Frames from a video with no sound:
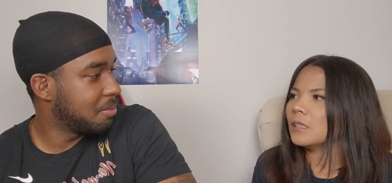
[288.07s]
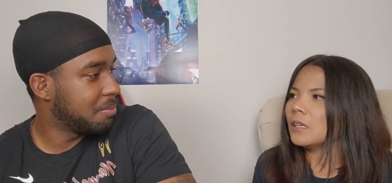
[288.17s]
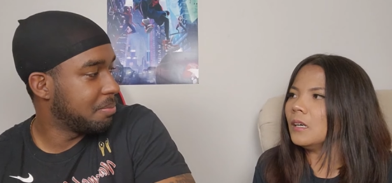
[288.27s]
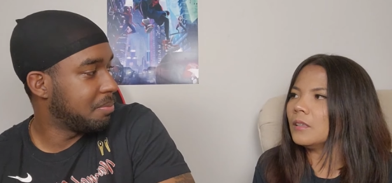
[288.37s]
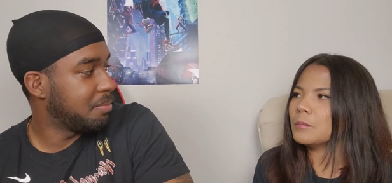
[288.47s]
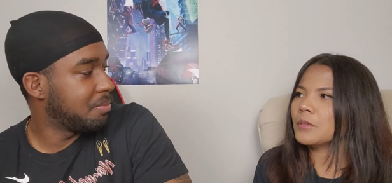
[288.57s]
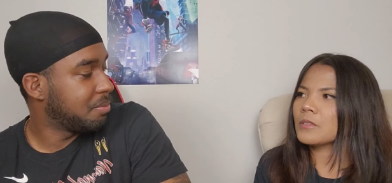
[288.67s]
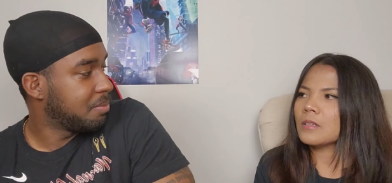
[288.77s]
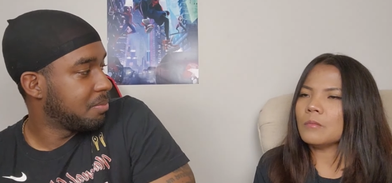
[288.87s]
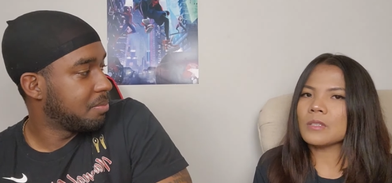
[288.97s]
Speaker 1: uh, the
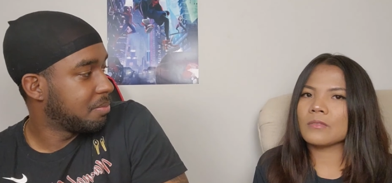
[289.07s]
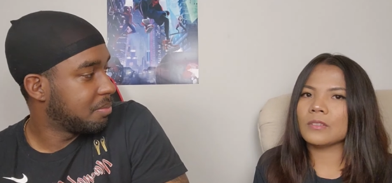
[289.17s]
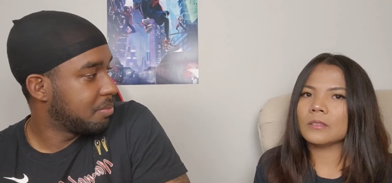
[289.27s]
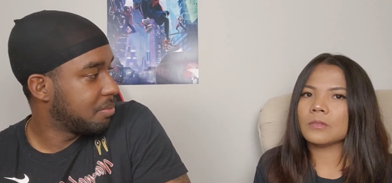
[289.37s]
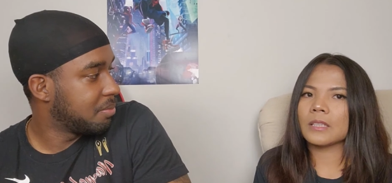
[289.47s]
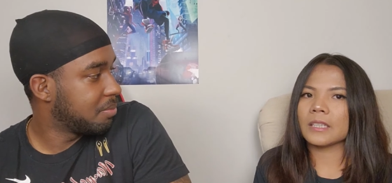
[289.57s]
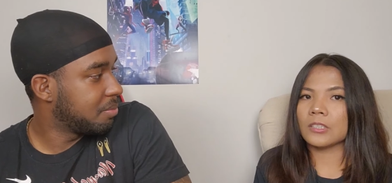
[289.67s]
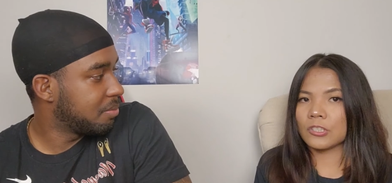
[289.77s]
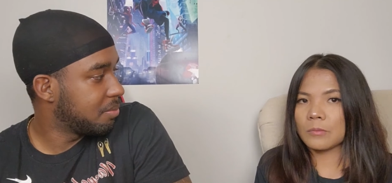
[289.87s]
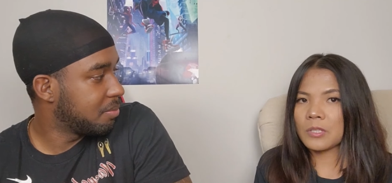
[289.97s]
museum is filled with like
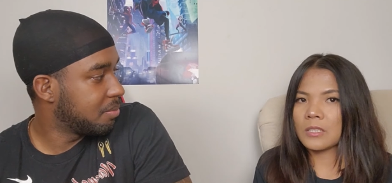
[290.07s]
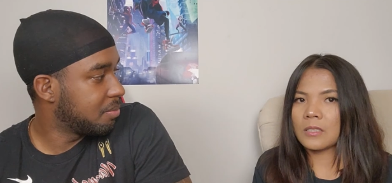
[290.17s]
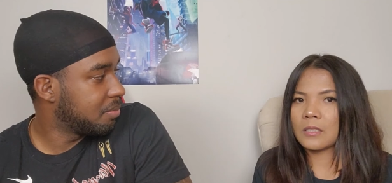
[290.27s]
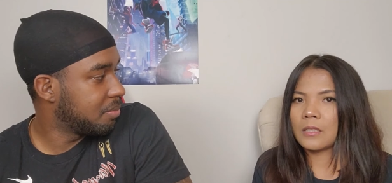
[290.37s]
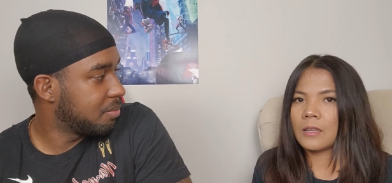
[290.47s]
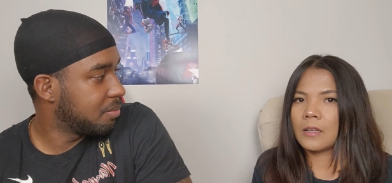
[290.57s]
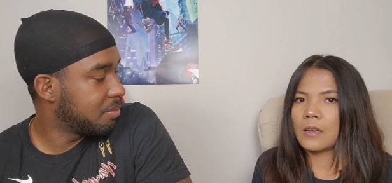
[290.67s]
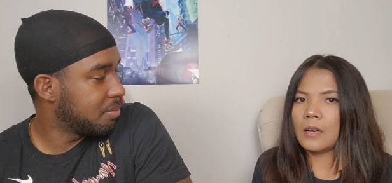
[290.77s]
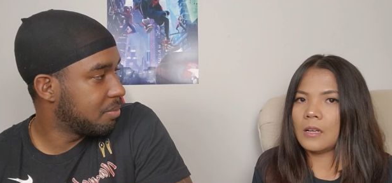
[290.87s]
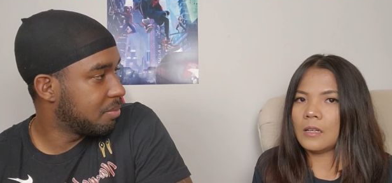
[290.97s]
Egyptian
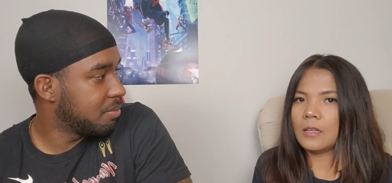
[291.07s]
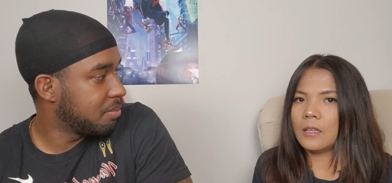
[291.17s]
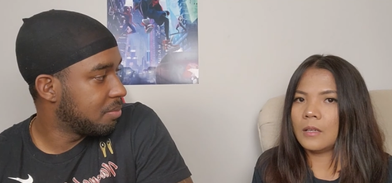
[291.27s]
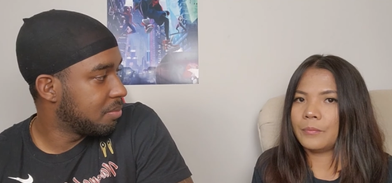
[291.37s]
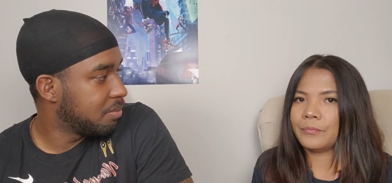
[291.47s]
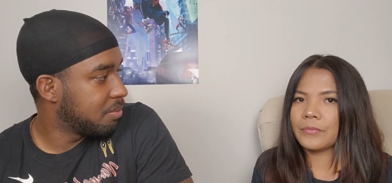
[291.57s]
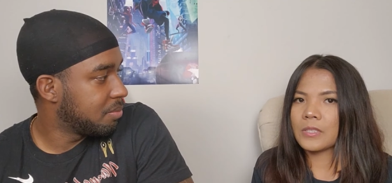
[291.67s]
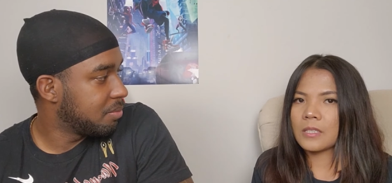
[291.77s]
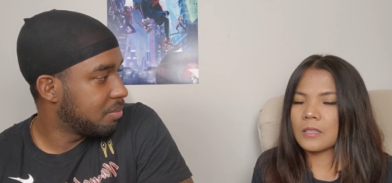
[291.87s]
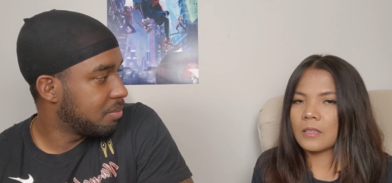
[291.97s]
um
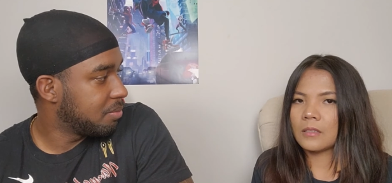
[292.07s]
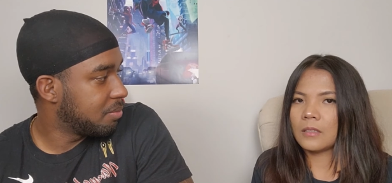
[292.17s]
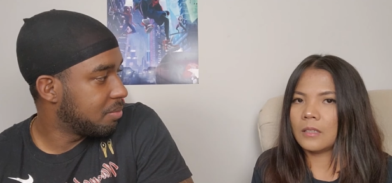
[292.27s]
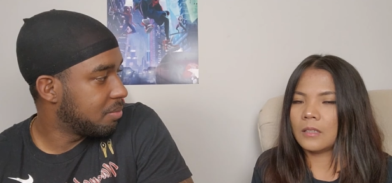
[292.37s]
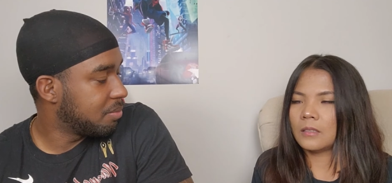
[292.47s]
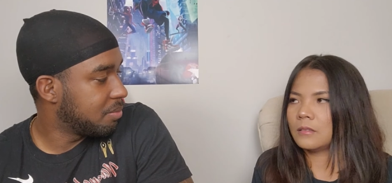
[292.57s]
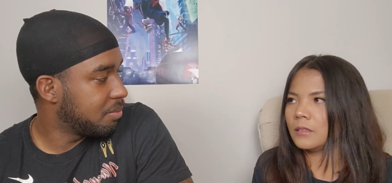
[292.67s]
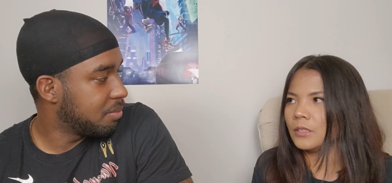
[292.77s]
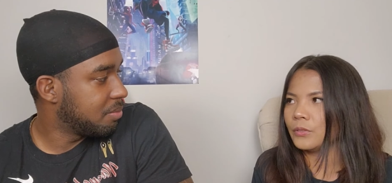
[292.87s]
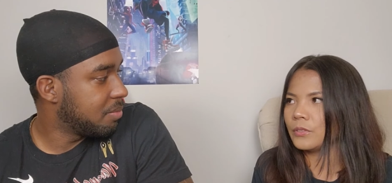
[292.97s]
stuff uh you
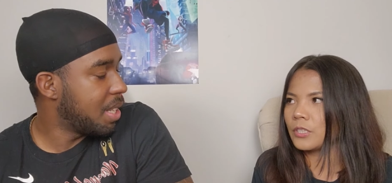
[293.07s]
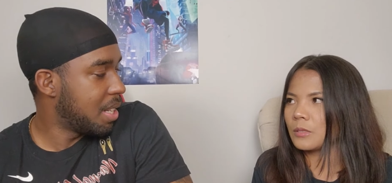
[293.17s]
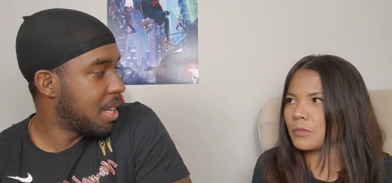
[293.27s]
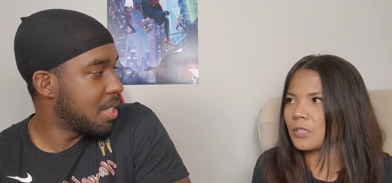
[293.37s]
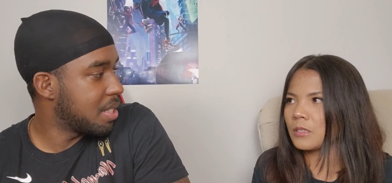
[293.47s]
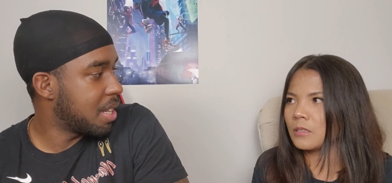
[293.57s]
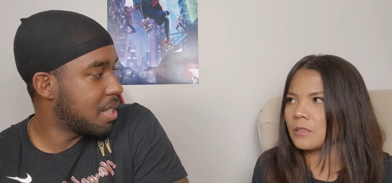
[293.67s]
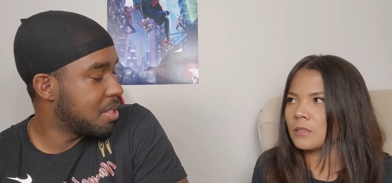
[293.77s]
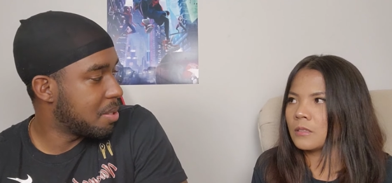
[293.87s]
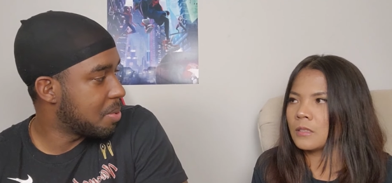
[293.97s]
know yeah like
Speaker 2: you take
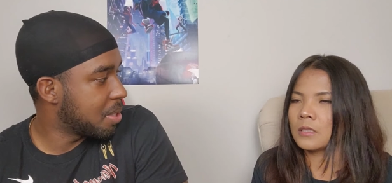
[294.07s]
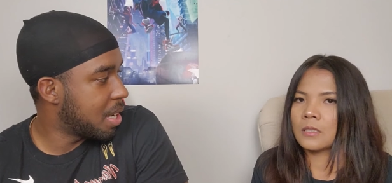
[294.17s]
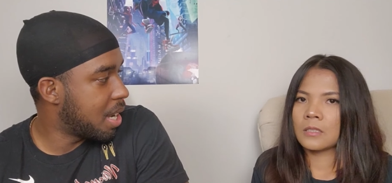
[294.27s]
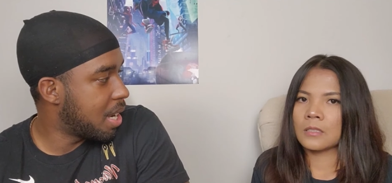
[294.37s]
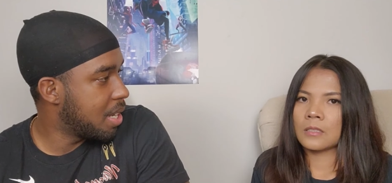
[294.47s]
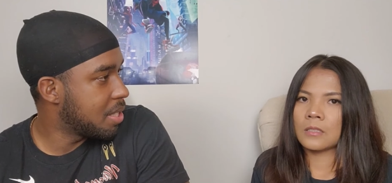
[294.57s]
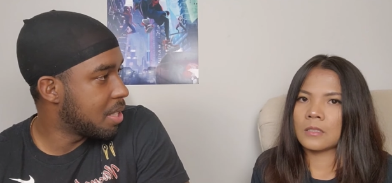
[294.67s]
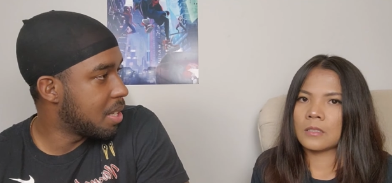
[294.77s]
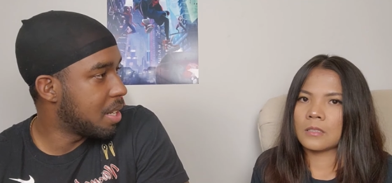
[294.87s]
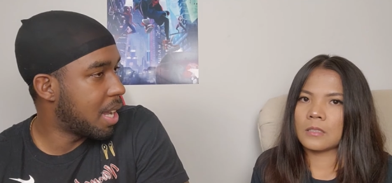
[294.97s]
egyptian guys
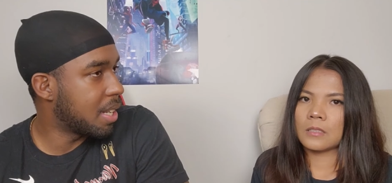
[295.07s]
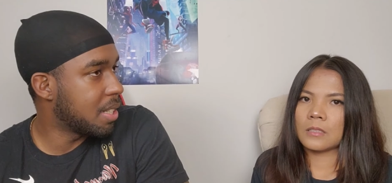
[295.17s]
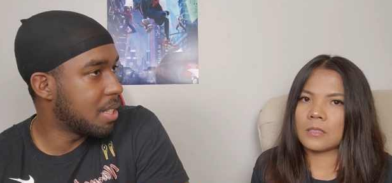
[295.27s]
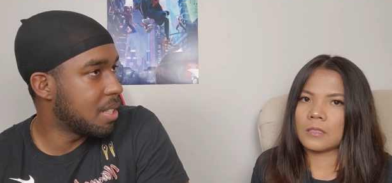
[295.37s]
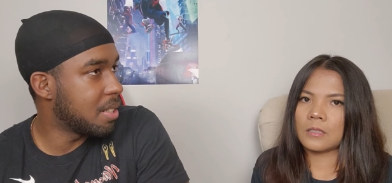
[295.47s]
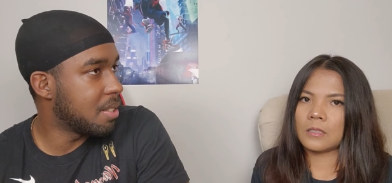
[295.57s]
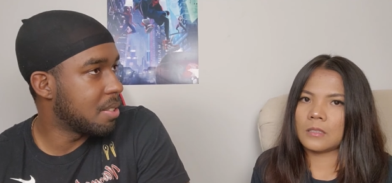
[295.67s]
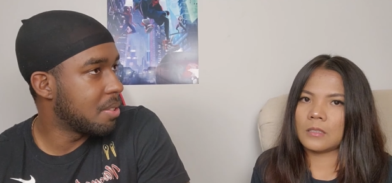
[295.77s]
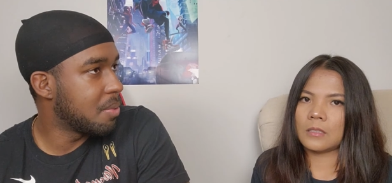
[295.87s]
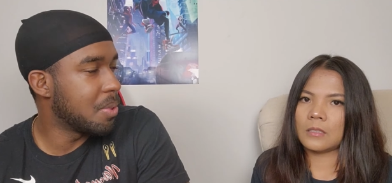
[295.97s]
uh like uh
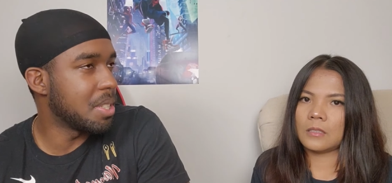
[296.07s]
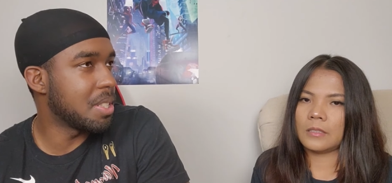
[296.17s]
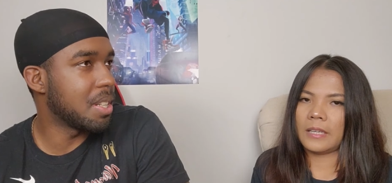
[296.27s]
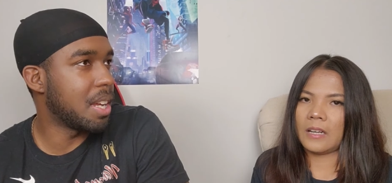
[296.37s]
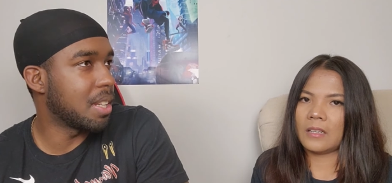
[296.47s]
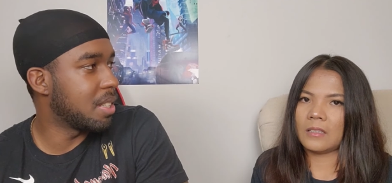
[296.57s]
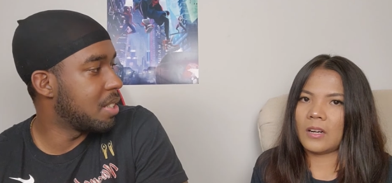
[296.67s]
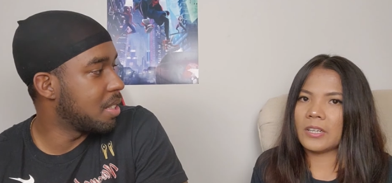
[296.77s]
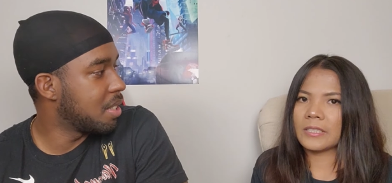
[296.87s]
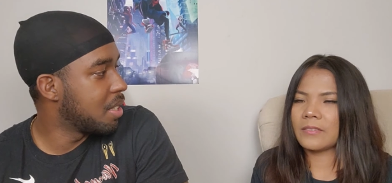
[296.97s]
what is it yeah, like uh
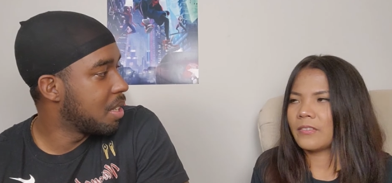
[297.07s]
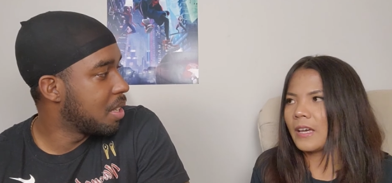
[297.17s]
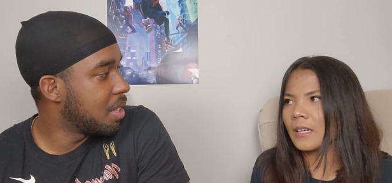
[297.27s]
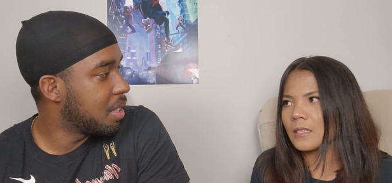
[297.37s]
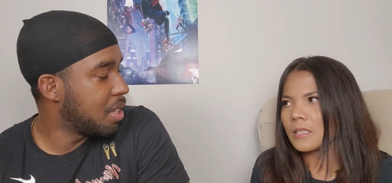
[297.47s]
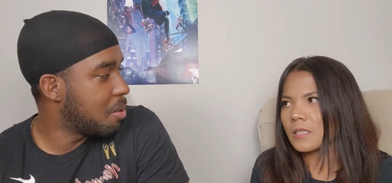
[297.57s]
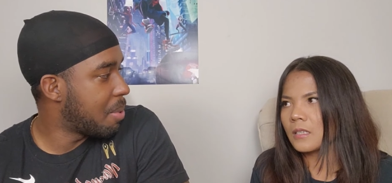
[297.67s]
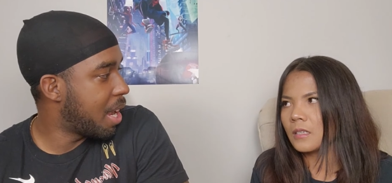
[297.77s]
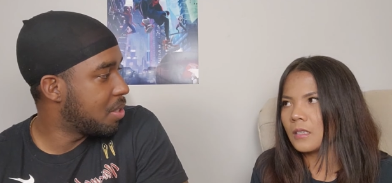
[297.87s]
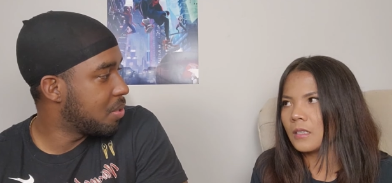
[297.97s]
artifacts.
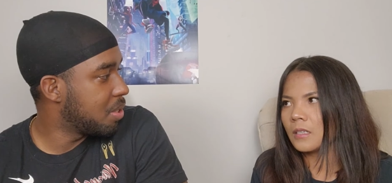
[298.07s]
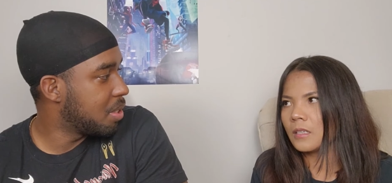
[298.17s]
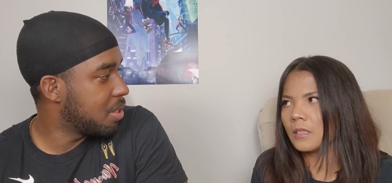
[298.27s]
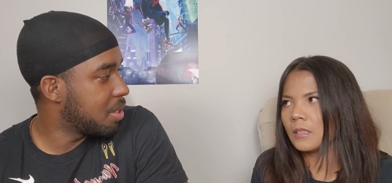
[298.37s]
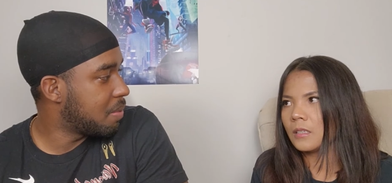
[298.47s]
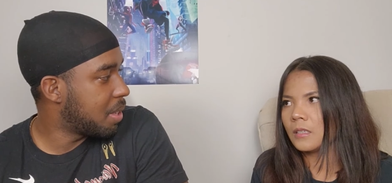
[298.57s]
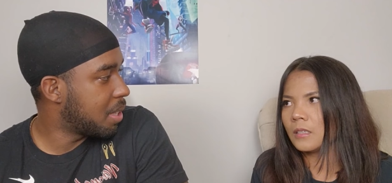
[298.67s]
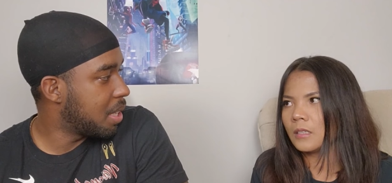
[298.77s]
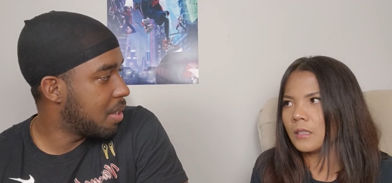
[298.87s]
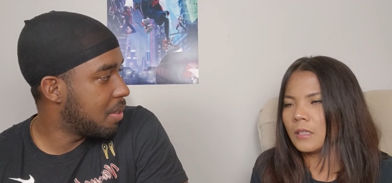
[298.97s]
cleopatra stuff like
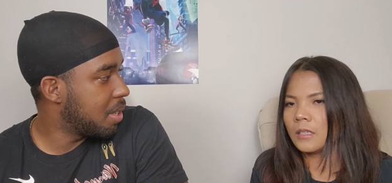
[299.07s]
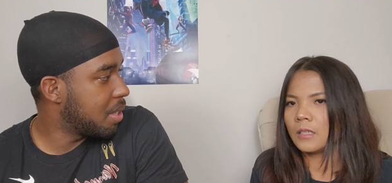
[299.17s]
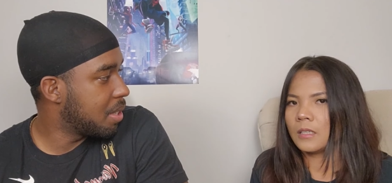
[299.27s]
that right